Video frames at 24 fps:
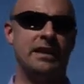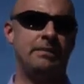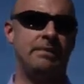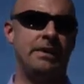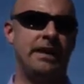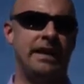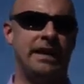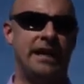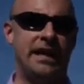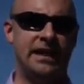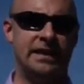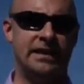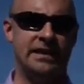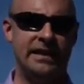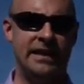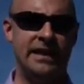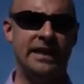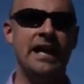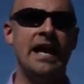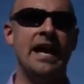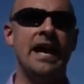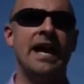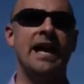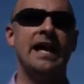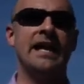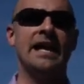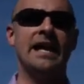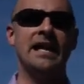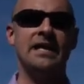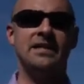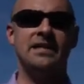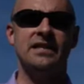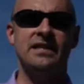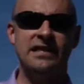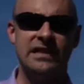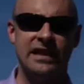to be an SD, it
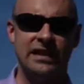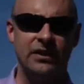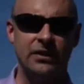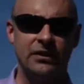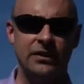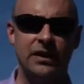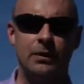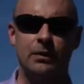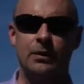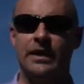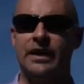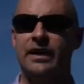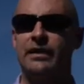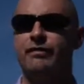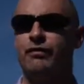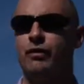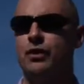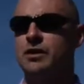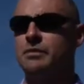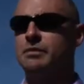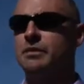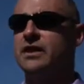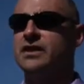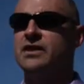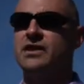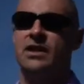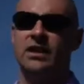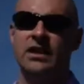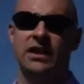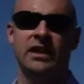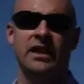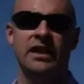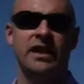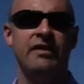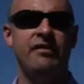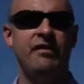has to signal that reinforcement is
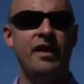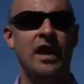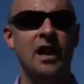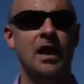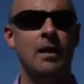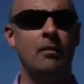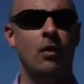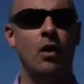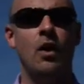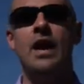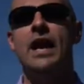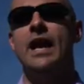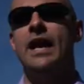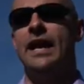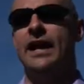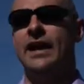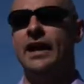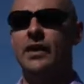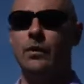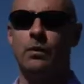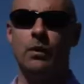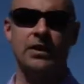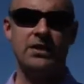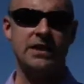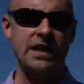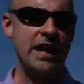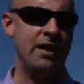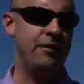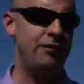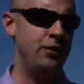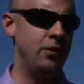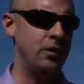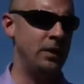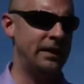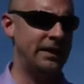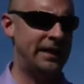currently available. In other words,
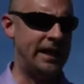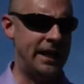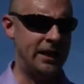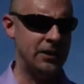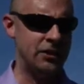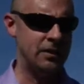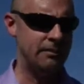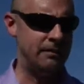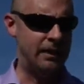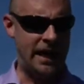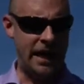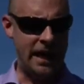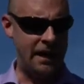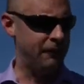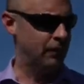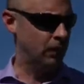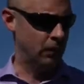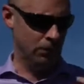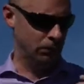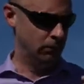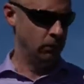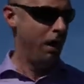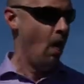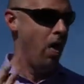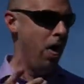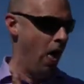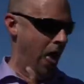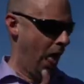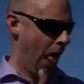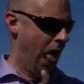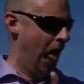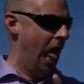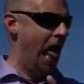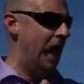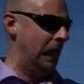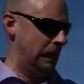if you engage in behavior,
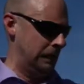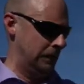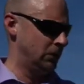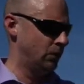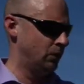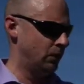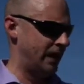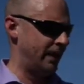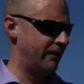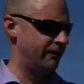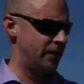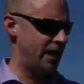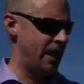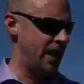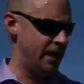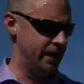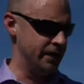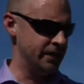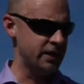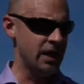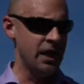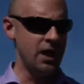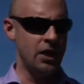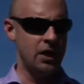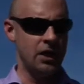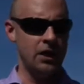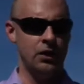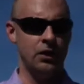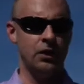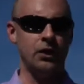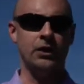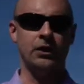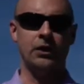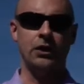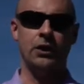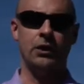blah, whatever it is,
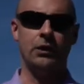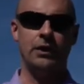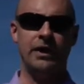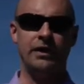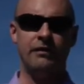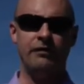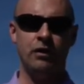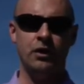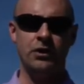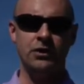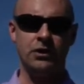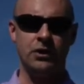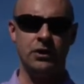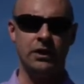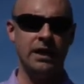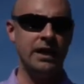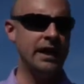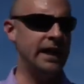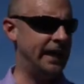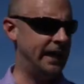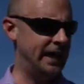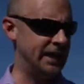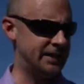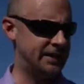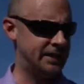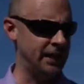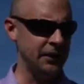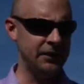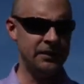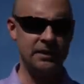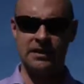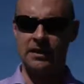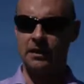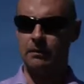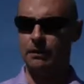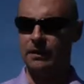you can earn a reinforcer. And S
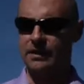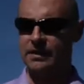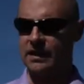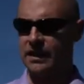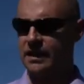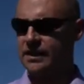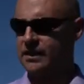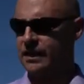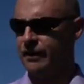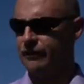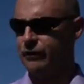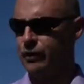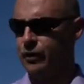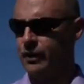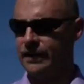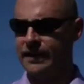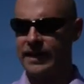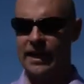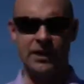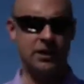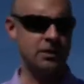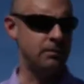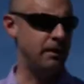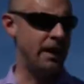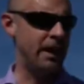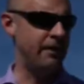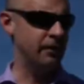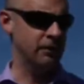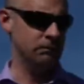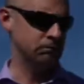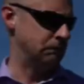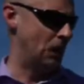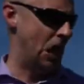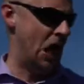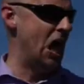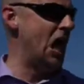delta simply says if you engage in behavior,
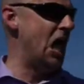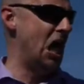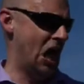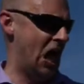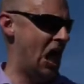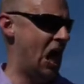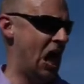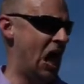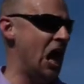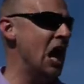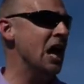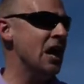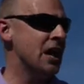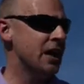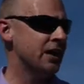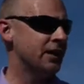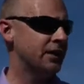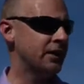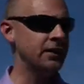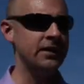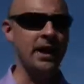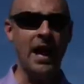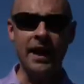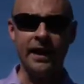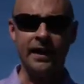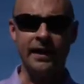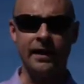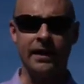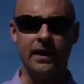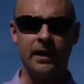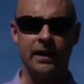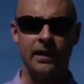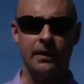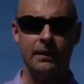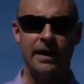bleh, you're not going to earn a